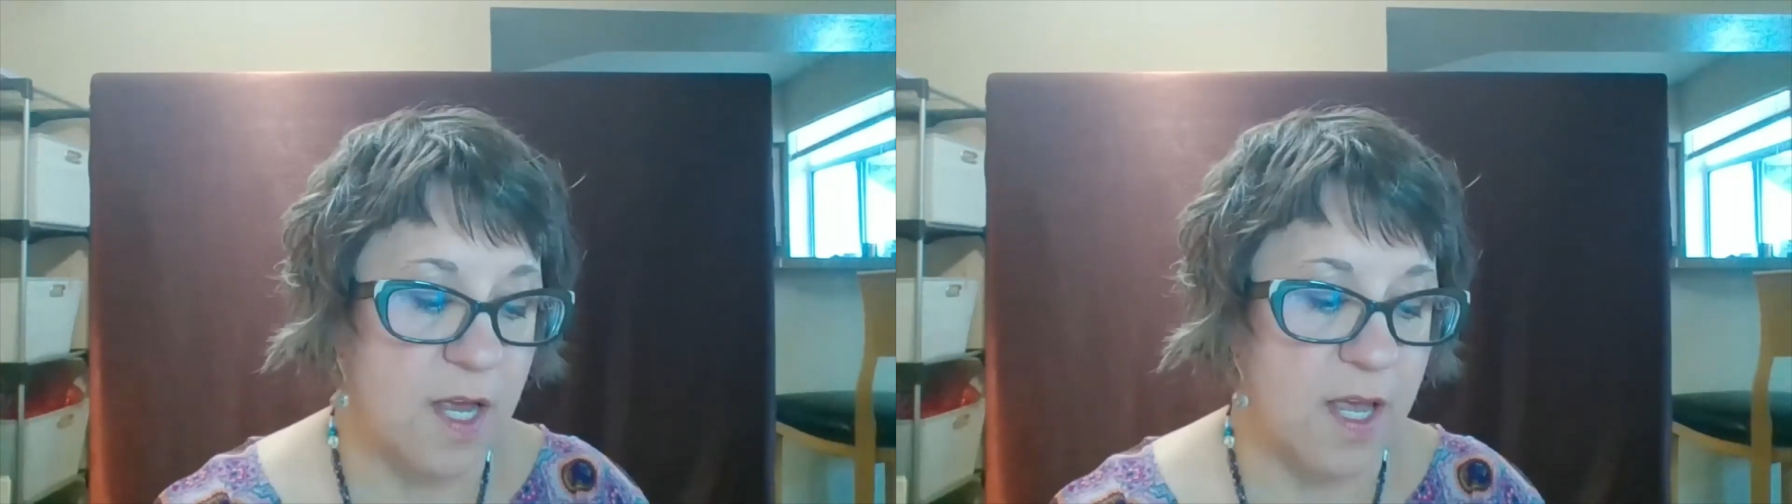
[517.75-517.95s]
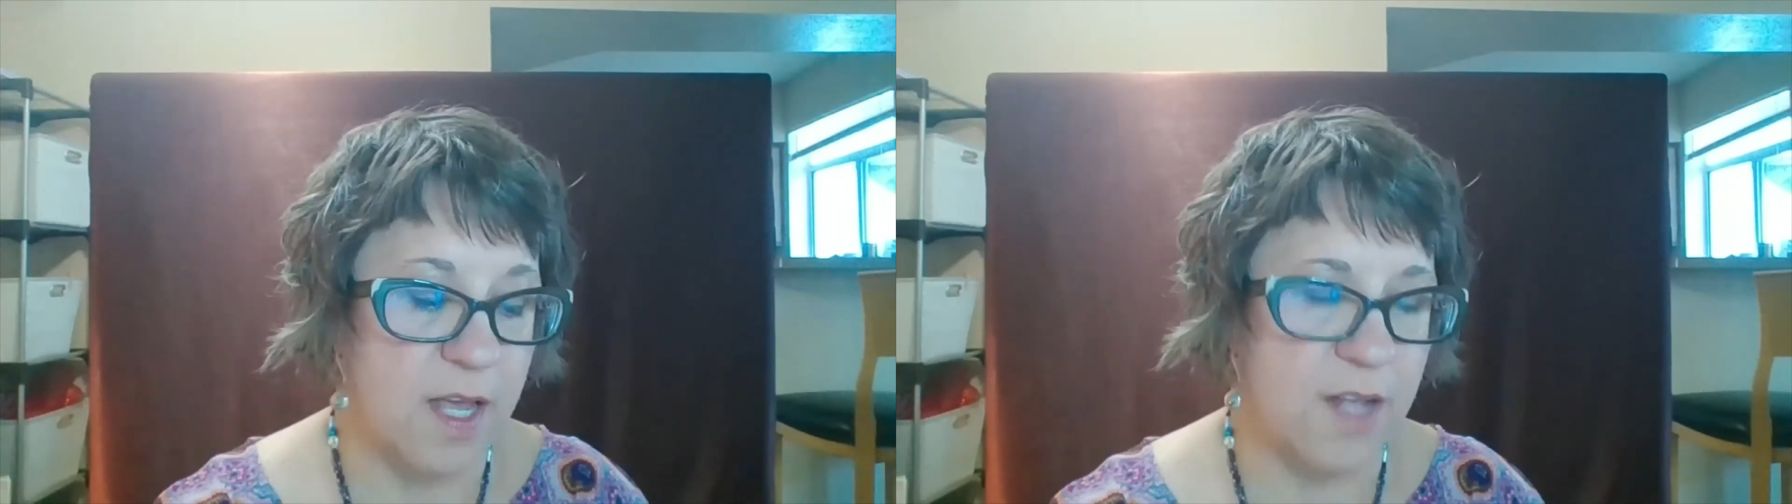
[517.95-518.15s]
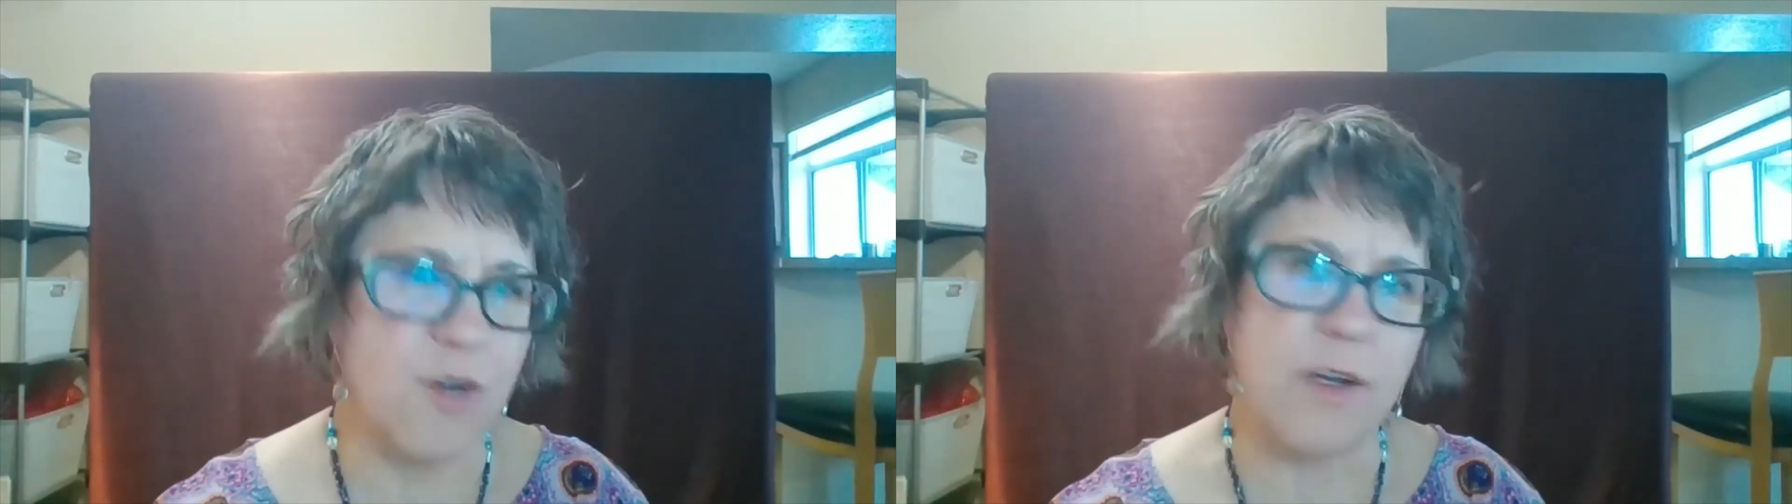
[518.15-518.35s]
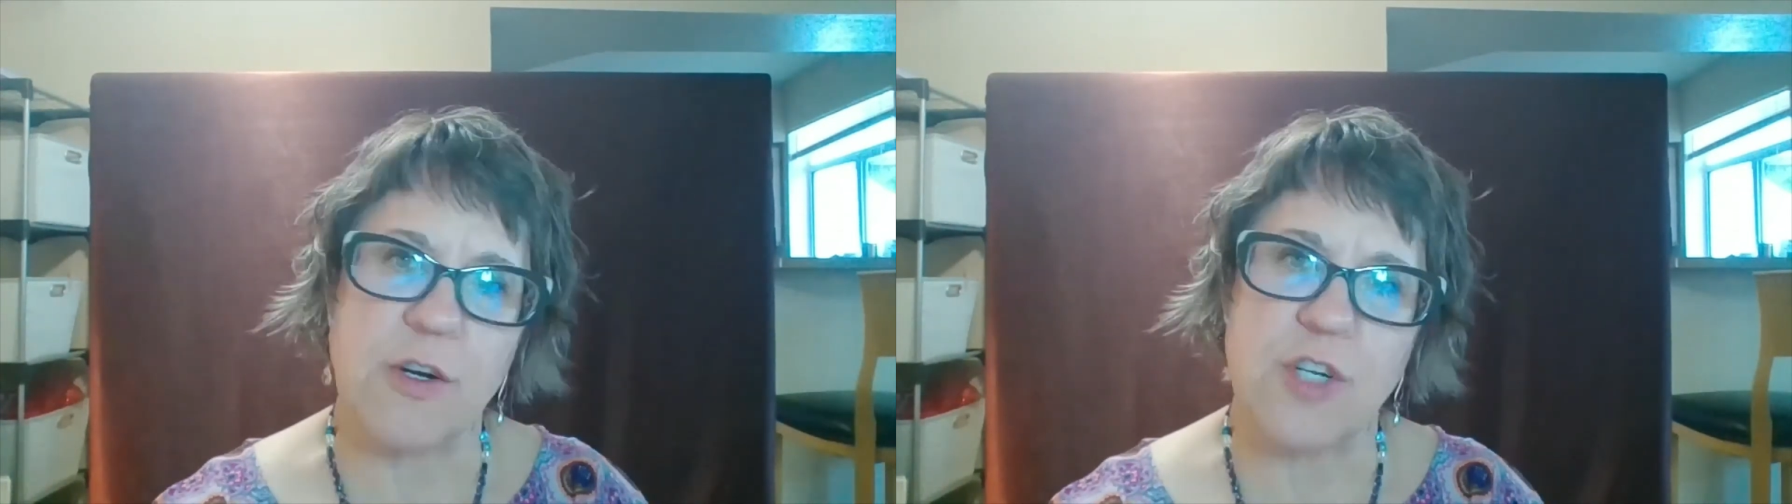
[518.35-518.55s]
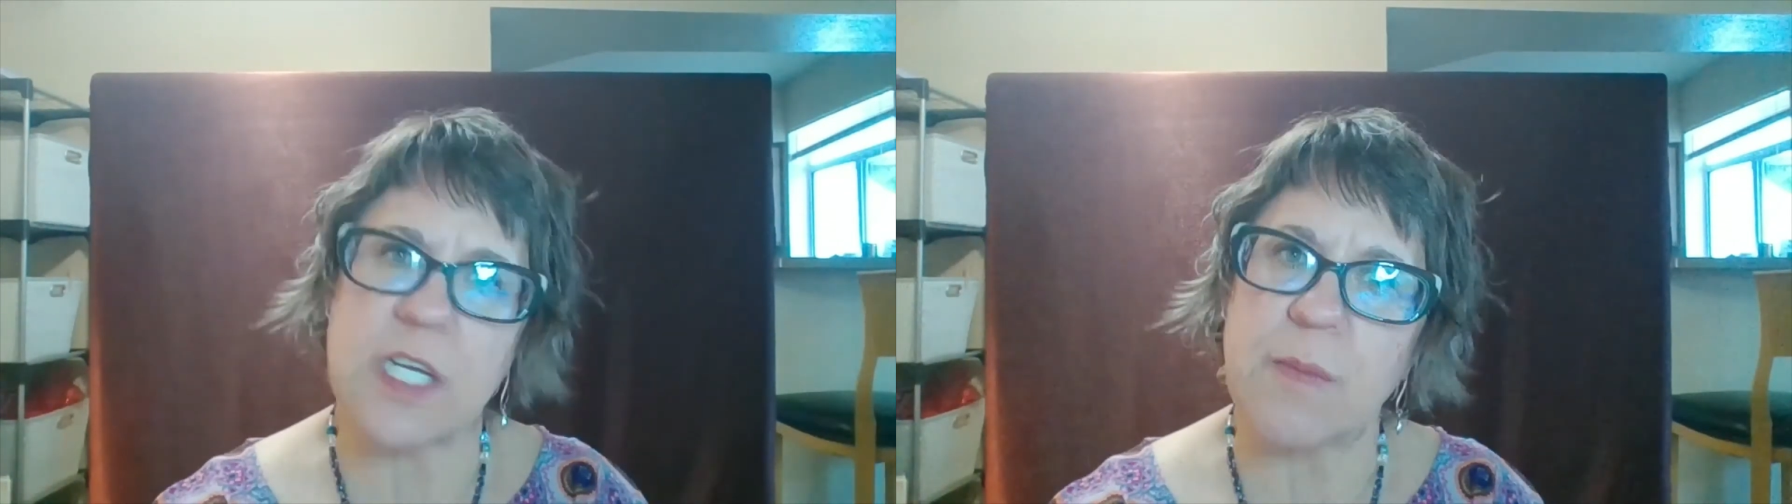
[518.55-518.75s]
And their
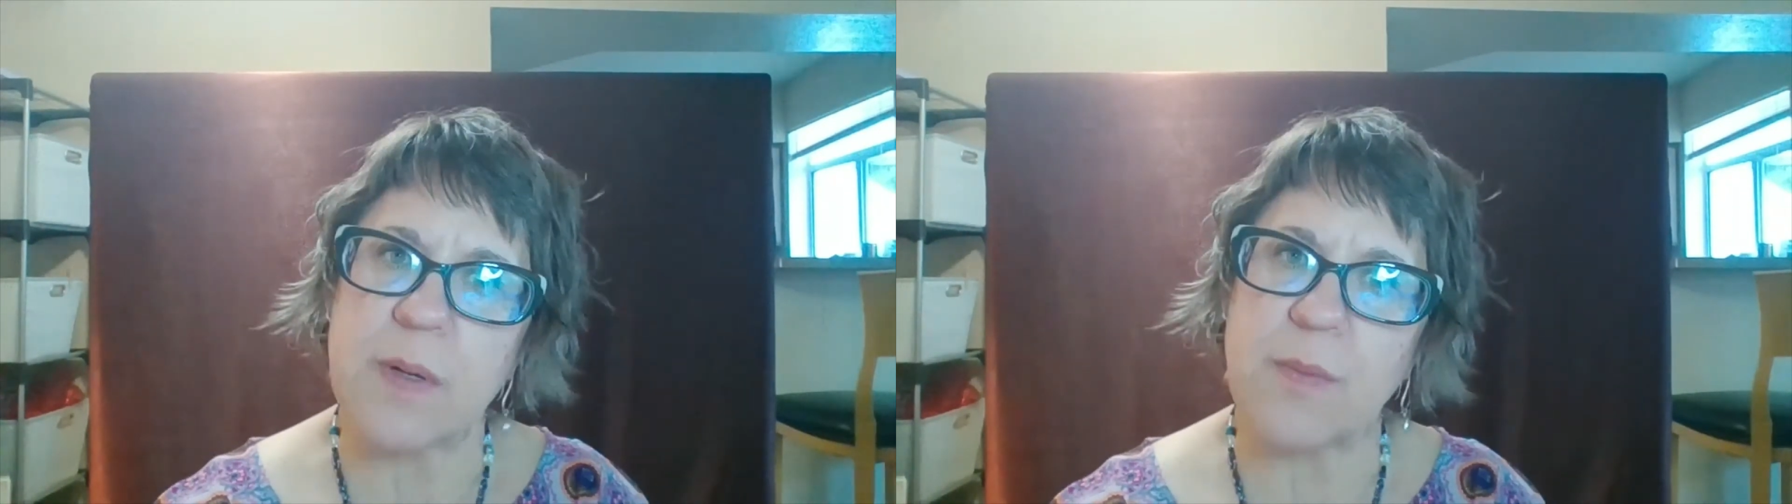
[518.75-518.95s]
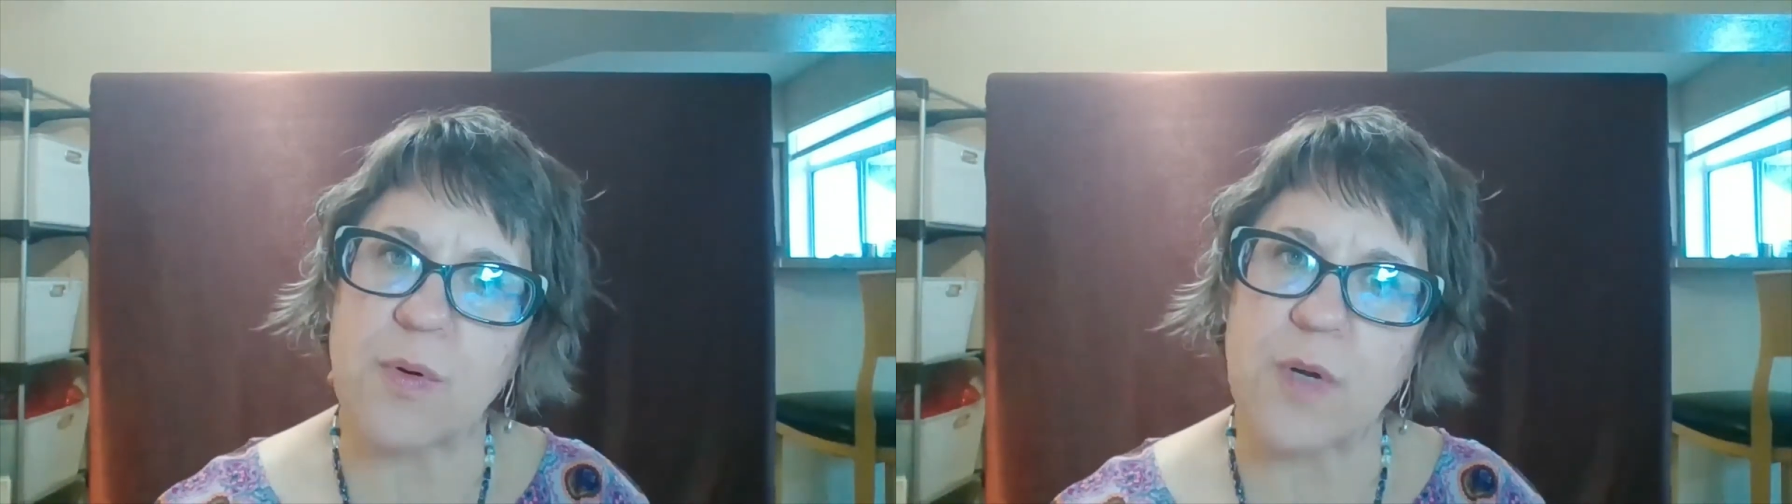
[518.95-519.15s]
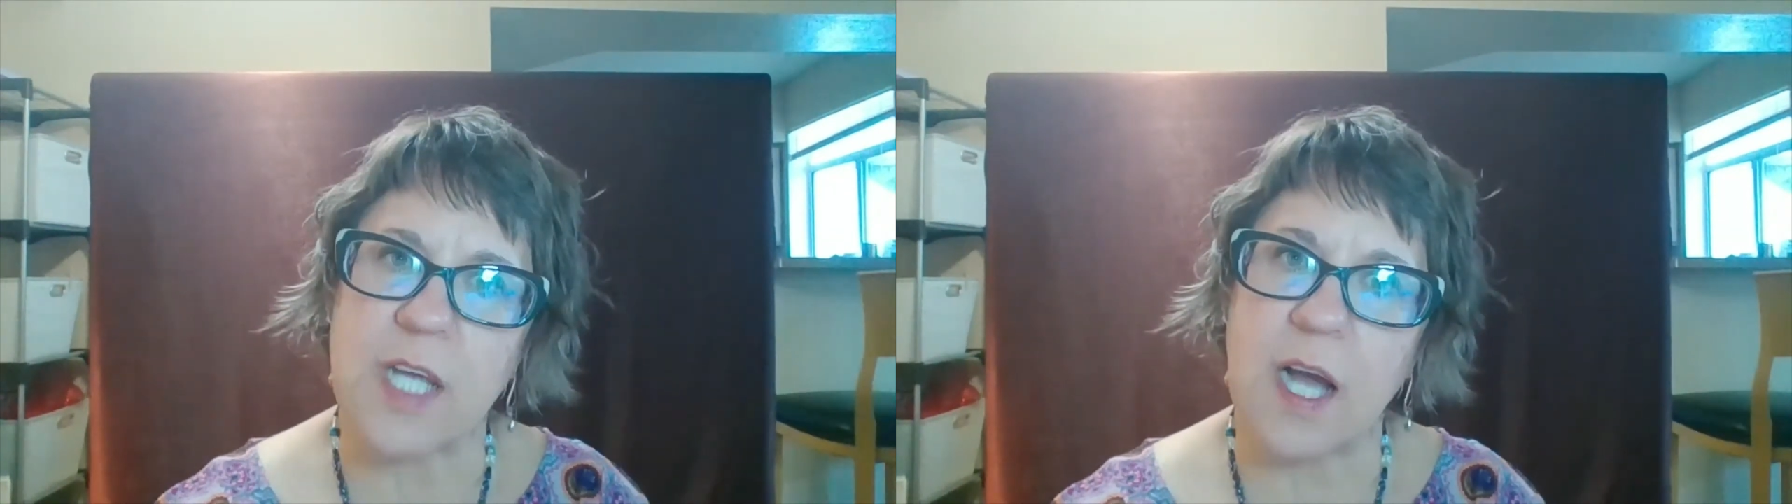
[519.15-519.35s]
energy can be pretty